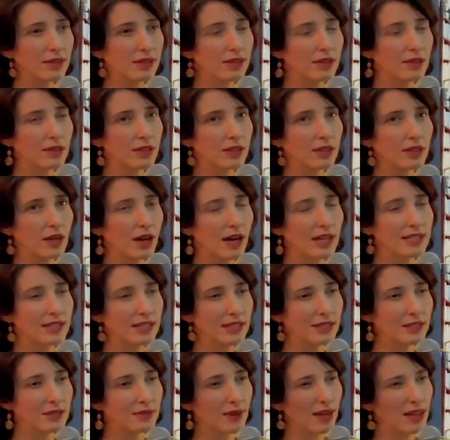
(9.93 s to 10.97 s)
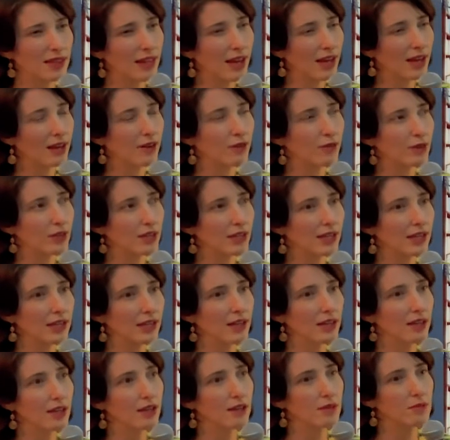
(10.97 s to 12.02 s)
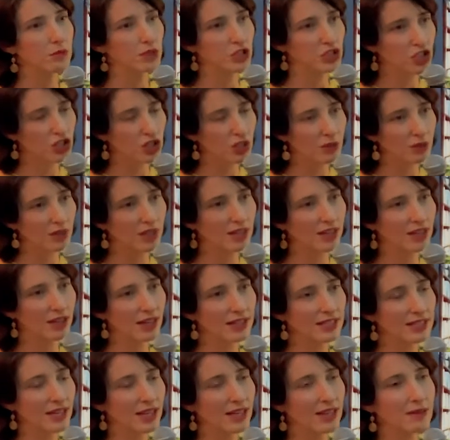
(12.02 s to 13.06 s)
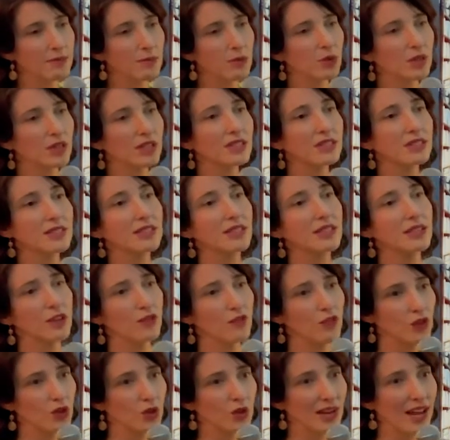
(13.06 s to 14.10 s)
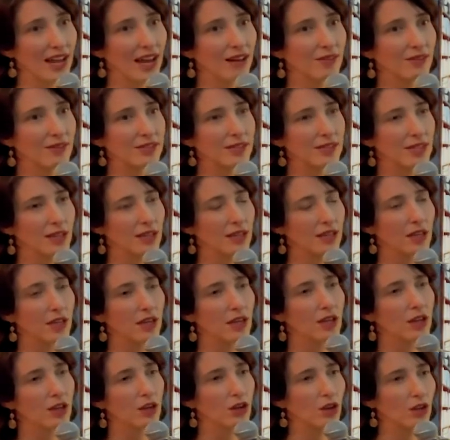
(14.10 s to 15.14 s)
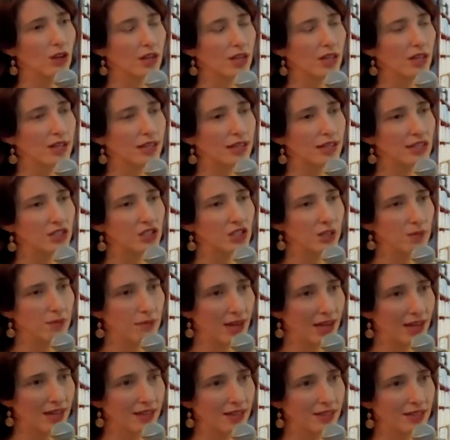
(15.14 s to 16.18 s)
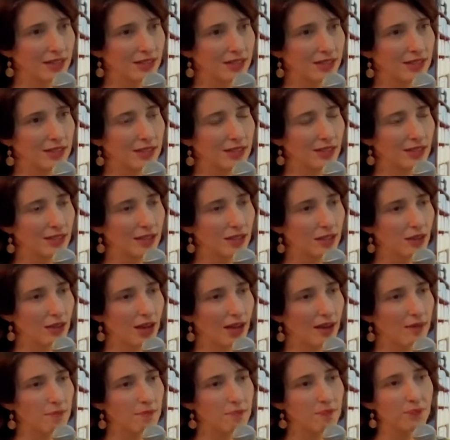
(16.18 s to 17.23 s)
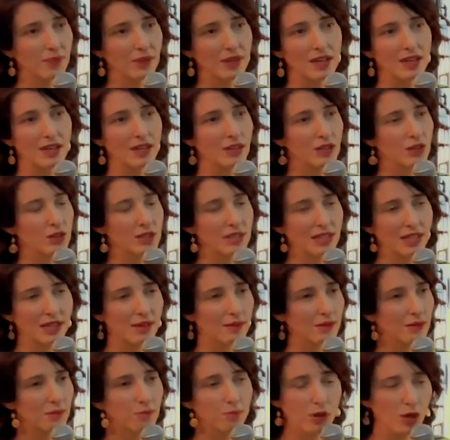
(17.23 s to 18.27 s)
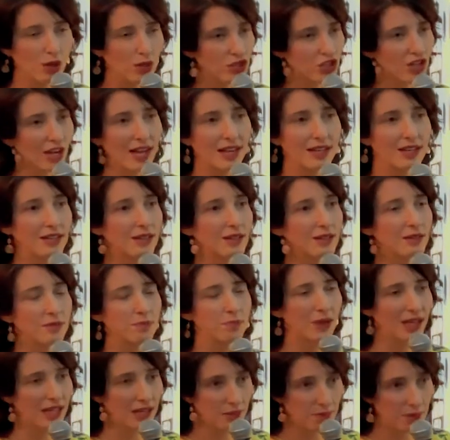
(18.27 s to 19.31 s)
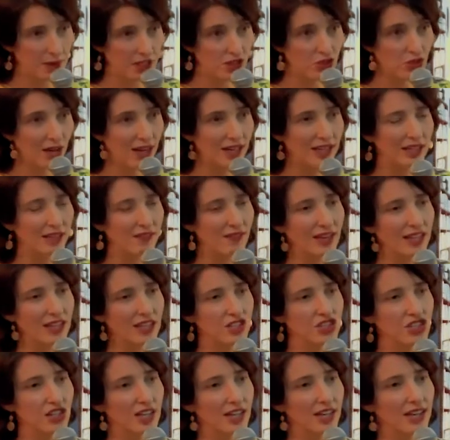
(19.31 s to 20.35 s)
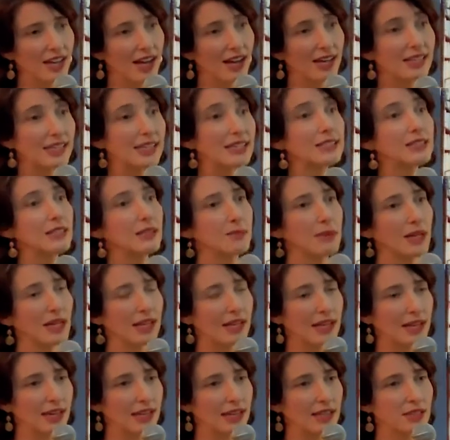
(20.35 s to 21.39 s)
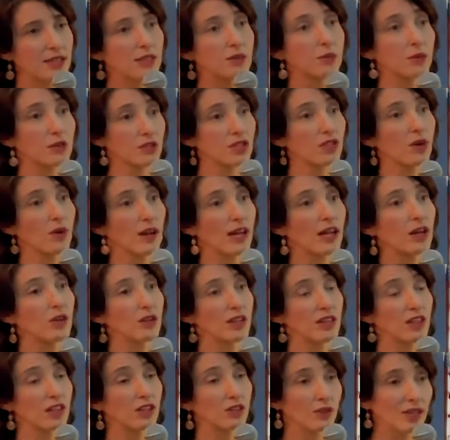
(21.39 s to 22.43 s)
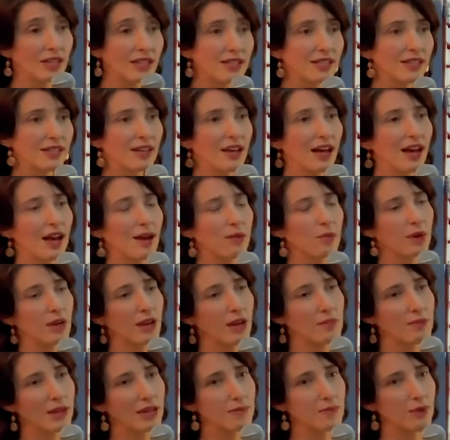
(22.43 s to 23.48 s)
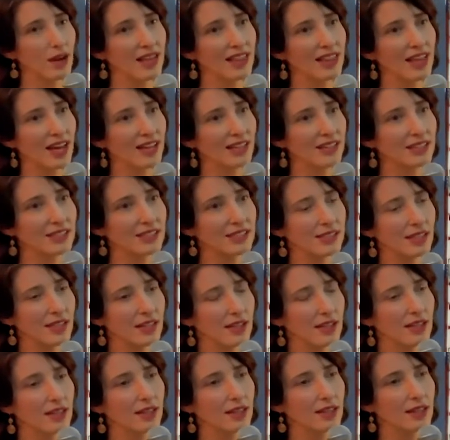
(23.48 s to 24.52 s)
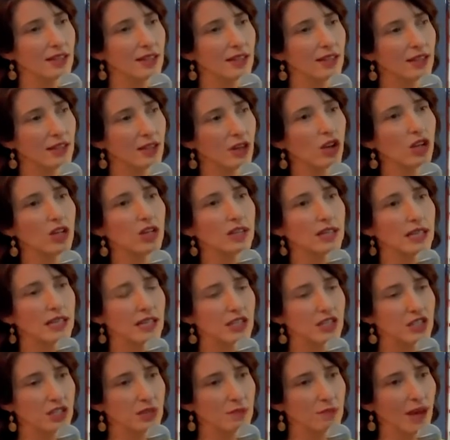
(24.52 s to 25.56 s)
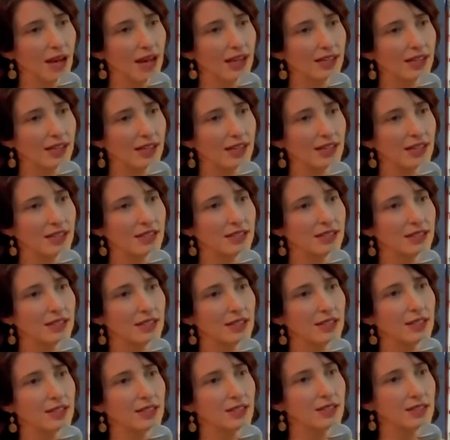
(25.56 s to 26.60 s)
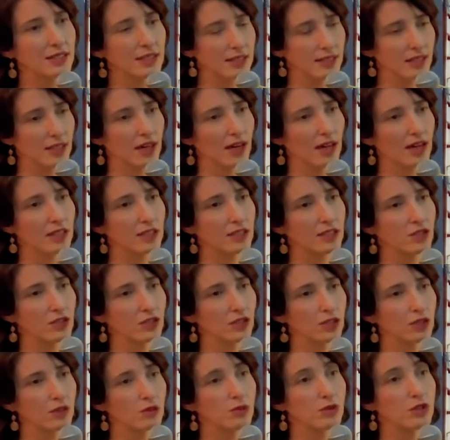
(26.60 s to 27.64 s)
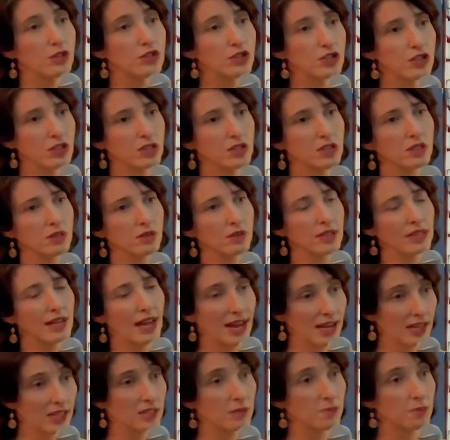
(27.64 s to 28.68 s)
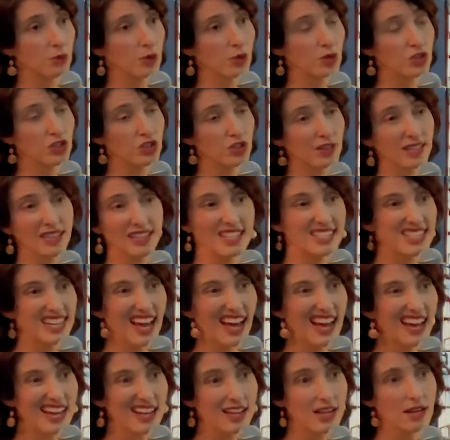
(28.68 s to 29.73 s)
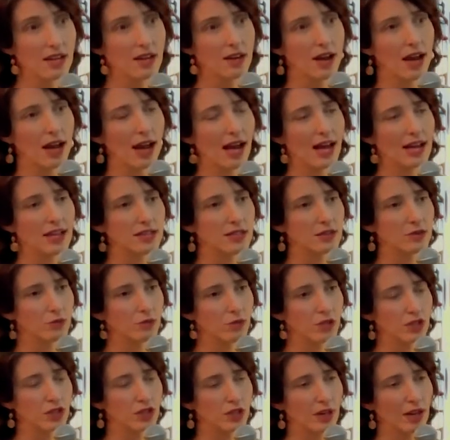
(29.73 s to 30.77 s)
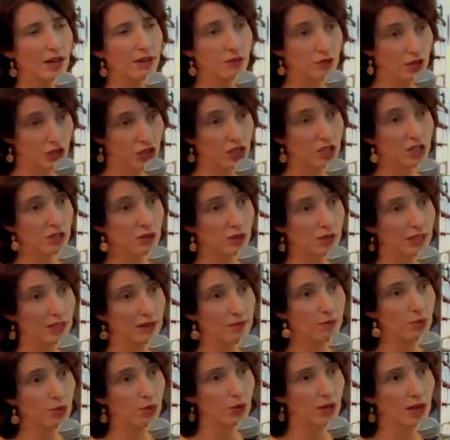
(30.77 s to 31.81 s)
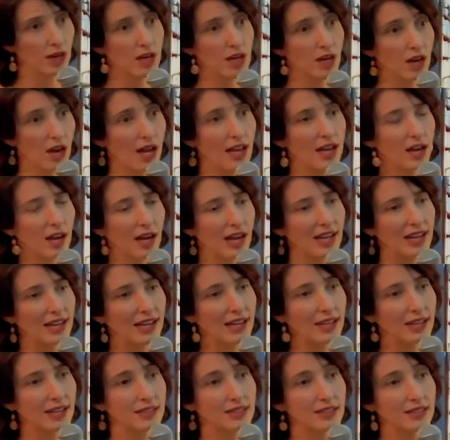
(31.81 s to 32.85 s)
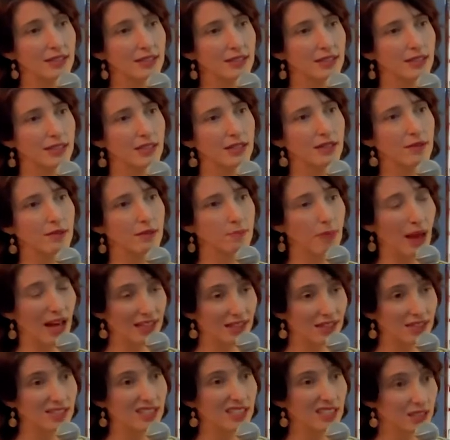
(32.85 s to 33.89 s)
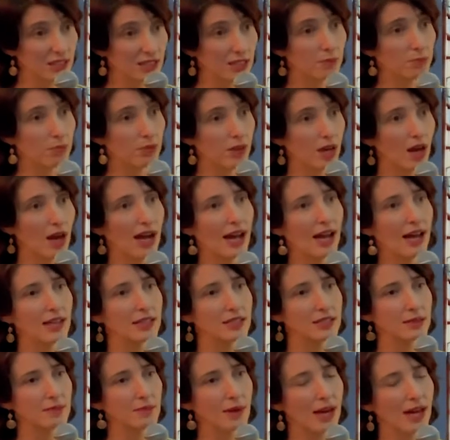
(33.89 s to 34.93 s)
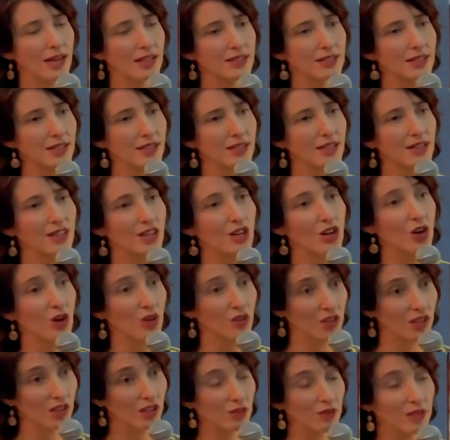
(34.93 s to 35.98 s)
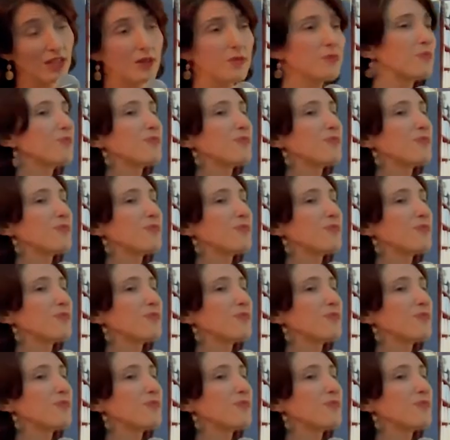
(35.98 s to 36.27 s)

the ideas around that have really matured, and I'd say the more considered view now is that local energy markets using blockchain and peer-to-peer trading of energy are now intimately linked to what's going on in the grid. And what I mean by that is the local energy market is designed to reduce grid export during the day and reduce grid import at night, i.e. assist in balancing supply and demand on the grid.